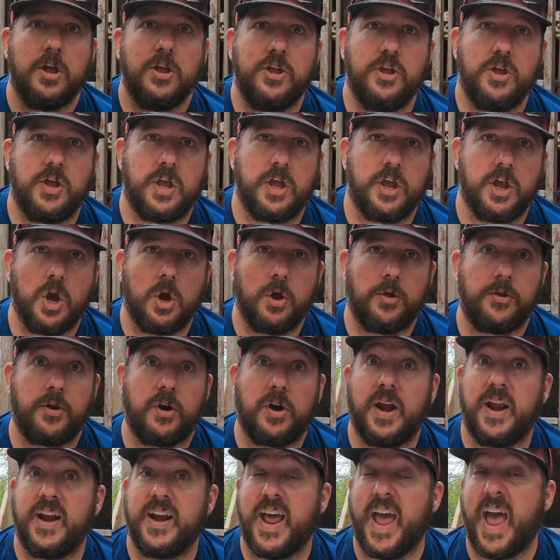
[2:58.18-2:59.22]
You can go
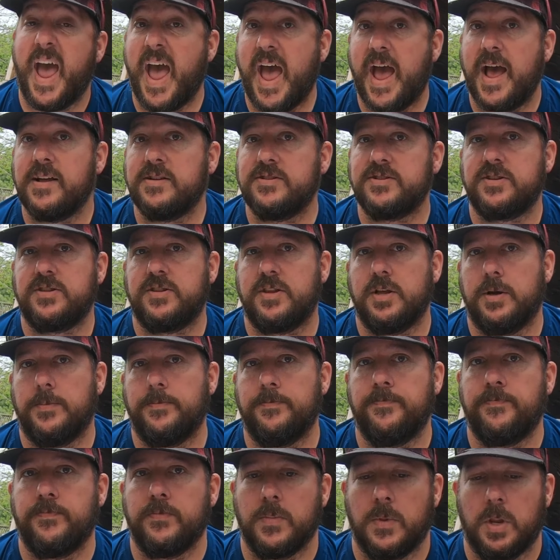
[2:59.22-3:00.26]
there and ask
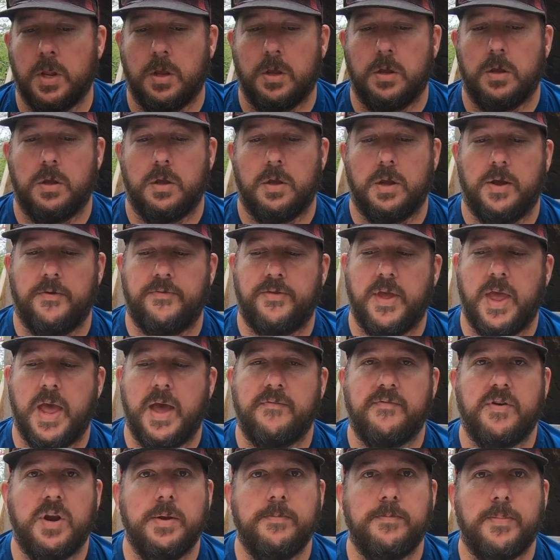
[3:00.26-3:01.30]
them if they
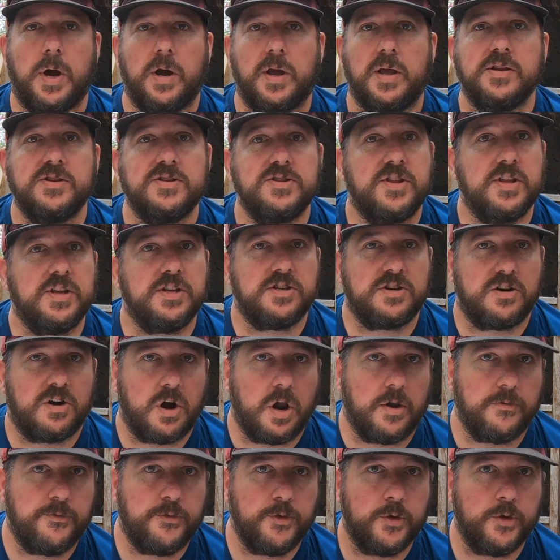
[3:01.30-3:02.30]
have any buckets. These are all